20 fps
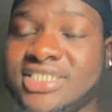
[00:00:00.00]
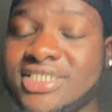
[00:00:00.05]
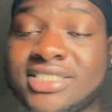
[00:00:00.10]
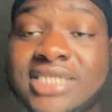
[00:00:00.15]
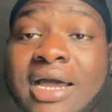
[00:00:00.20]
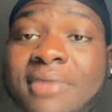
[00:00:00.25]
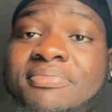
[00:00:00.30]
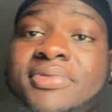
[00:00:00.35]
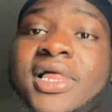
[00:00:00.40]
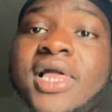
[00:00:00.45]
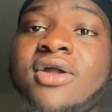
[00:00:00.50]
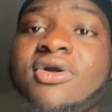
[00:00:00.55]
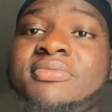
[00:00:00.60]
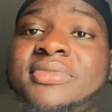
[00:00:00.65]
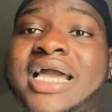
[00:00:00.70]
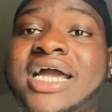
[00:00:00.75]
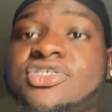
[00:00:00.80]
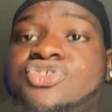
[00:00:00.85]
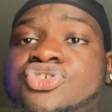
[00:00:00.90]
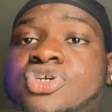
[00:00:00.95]
Stop playing with
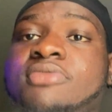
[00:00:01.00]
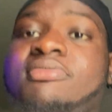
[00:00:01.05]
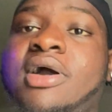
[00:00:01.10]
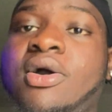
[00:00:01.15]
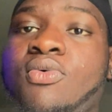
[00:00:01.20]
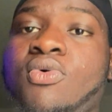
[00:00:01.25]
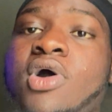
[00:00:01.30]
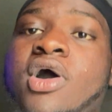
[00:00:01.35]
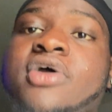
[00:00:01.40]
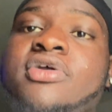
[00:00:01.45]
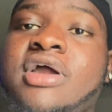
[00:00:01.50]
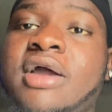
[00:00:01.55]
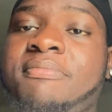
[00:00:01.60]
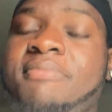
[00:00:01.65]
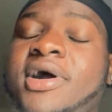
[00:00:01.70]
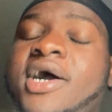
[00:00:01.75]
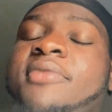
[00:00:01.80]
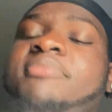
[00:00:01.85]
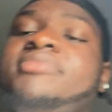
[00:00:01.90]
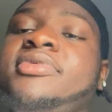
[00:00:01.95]
me. I drink my water, I
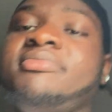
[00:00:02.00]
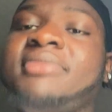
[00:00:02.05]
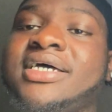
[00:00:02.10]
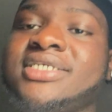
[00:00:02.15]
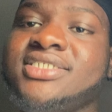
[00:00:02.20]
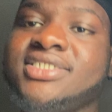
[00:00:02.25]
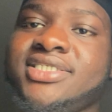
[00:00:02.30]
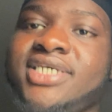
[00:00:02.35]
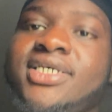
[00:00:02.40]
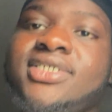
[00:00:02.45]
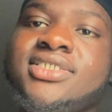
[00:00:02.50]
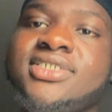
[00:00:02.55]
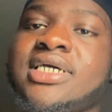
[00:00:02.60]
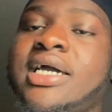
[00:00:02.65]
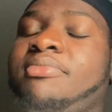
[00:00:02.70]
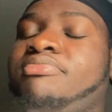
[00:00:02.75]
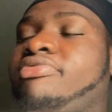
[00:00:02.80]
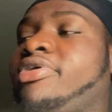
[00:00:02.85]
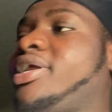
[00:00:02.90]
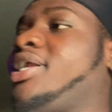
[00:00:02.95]
pop me my zincs,
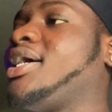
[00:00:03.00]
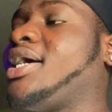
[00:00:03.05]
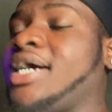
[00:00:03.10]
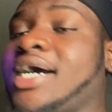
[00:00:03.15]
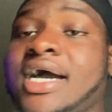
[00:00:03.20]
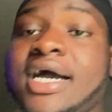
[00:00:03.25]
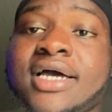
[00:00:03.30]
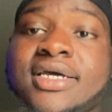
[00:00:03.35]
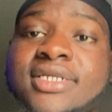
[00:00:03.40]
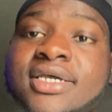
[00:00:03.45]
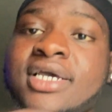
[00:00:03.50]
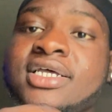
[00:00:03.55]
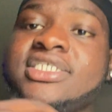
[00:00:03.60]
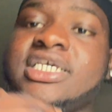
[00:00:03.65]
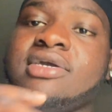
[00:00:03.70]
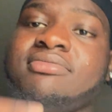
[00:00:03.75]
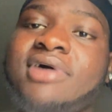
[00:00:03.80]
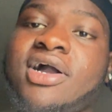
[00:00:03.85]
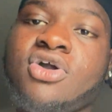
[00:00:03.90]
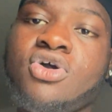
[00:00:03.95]
I pray to God,
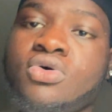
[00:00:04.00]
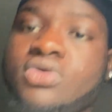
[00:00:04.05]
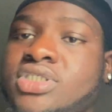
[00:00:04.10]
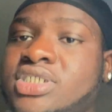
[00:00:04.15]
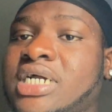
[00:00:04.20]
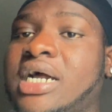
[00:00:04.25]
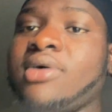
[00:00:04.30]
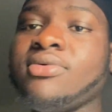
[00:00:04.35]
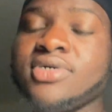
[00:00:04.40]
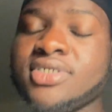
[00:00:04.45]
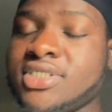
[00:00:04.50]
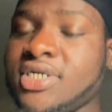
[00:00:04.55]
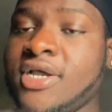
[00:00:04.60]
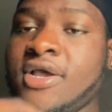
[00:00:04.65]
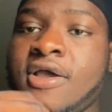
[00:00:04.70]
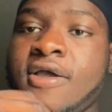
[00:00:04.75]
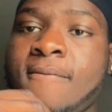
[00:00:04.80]
take my cold showers,